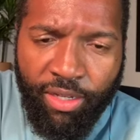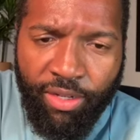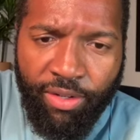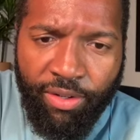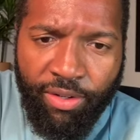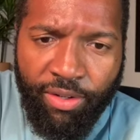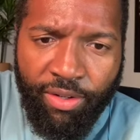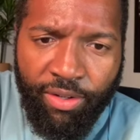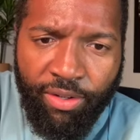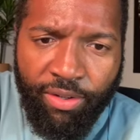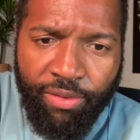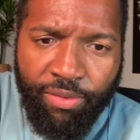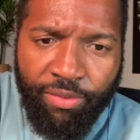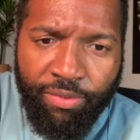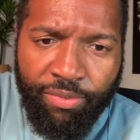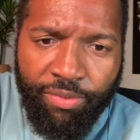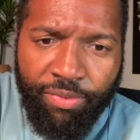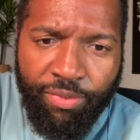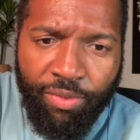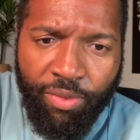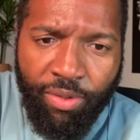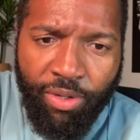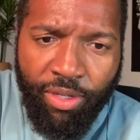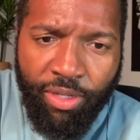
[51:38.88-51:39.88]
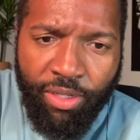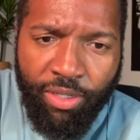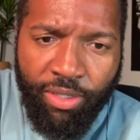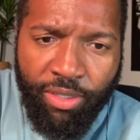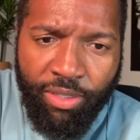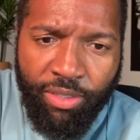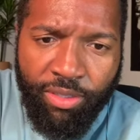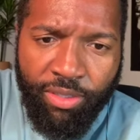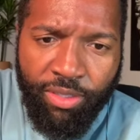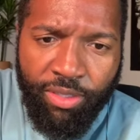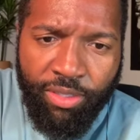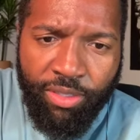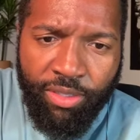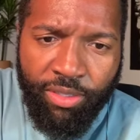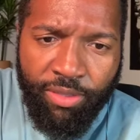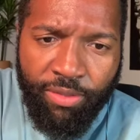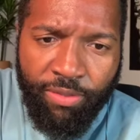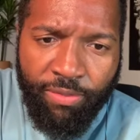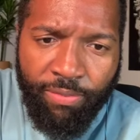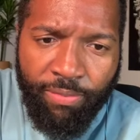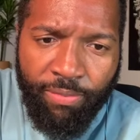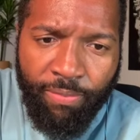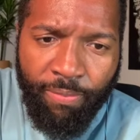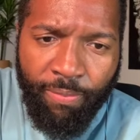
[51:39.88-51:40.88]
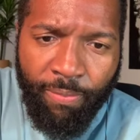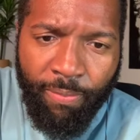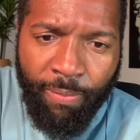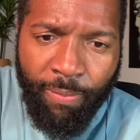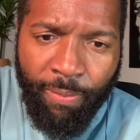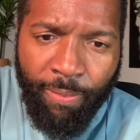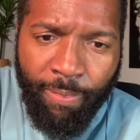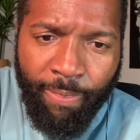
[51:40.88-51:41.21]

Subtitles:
(silence)